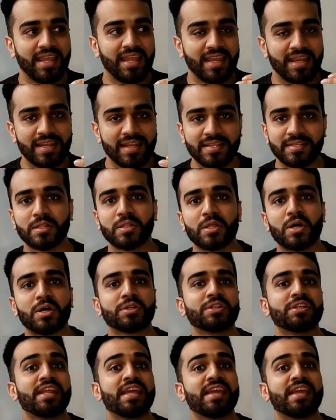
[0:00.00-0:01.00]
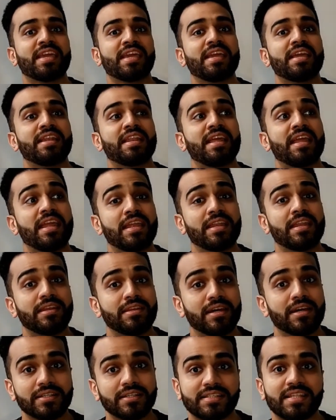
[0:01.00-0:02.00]
it is a lot to take in.
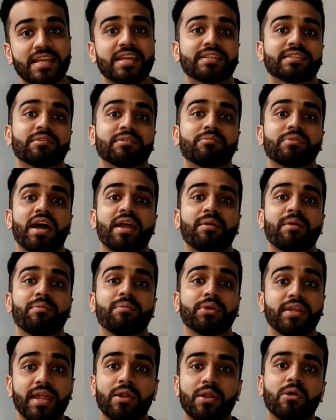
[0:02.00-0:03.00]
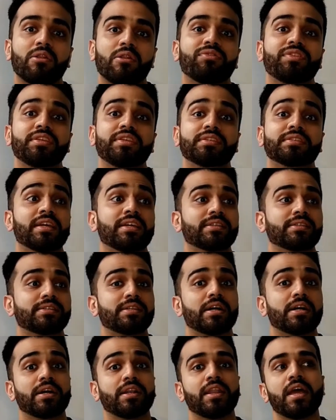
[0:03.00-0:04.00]
It does take some time to get all of these things
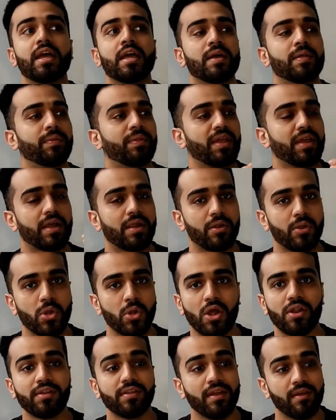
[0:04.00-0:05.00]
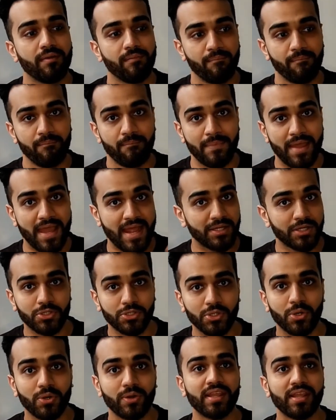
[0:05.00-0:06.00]
done. They are not
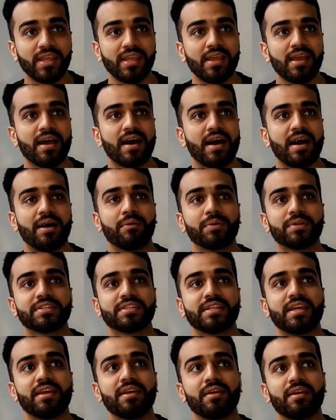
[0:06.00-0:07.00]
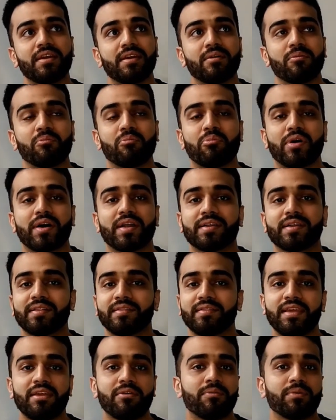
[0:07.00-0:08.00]
mandatory, I would say,
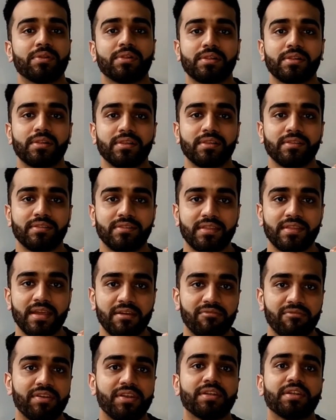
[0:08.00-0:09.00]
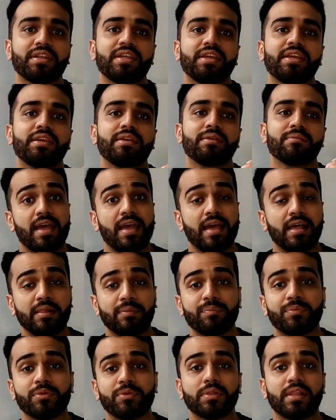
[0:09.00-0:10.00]
but they will definitely
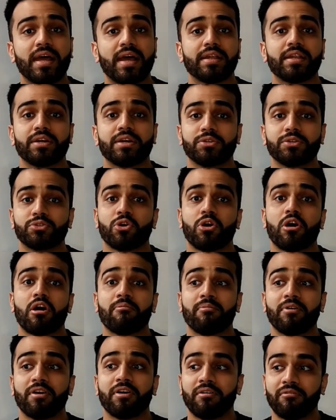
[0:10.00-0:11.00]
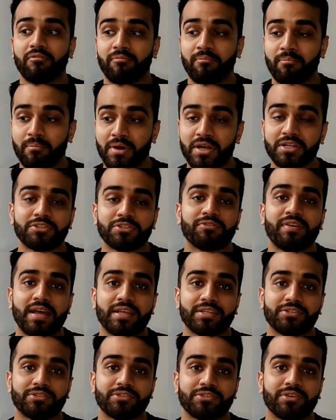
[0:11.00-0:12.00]
help you land a job much
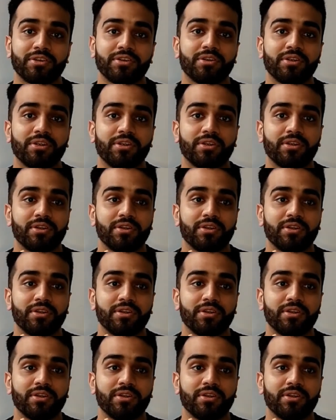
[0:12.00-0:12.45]
faster